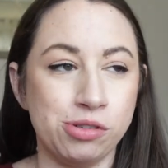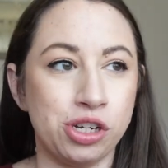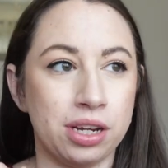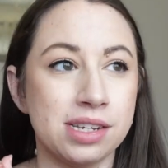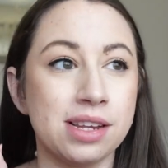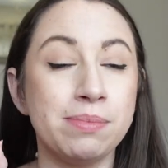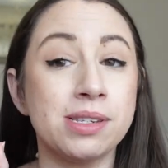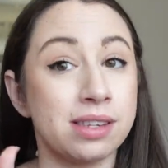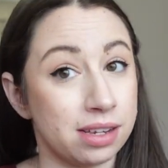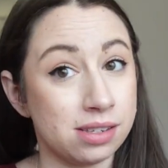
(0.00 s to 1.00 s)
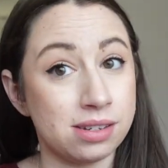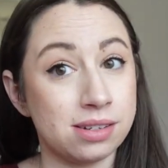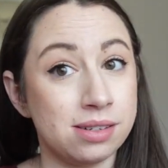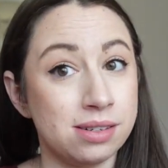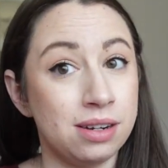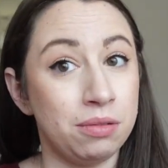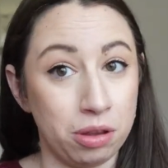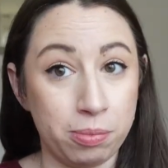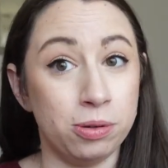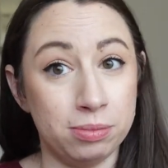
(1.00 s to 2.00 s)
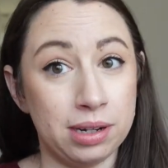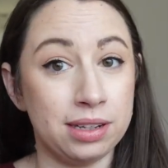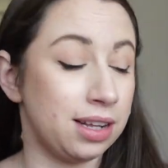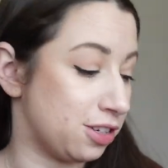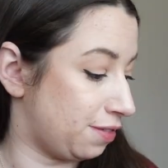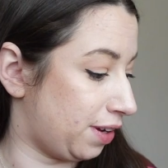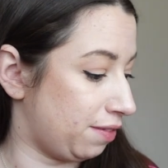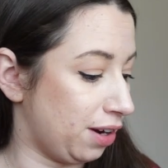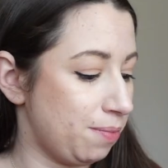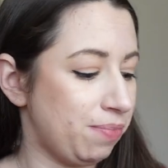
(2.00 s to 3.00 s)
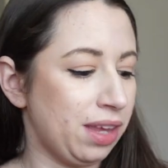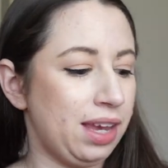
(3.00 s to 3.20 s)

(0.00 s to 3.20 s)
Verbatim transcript: She is obsessed with Pumbaa. That's her favorite.